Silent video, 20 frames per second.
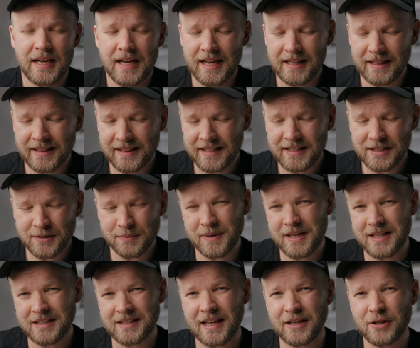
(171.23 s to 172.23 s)
and this
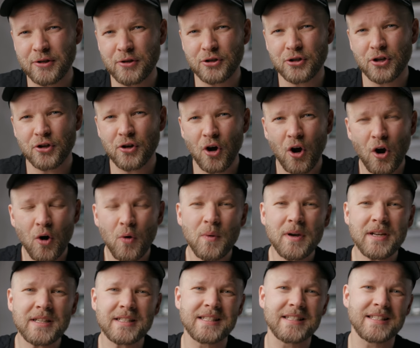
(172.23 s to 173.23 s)
means that you should
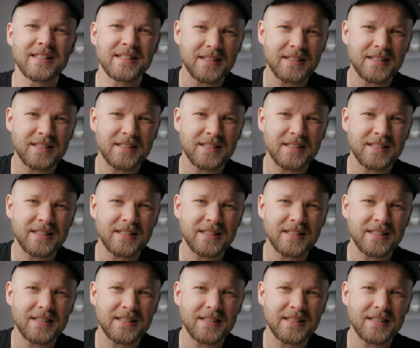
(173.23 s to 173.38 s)
always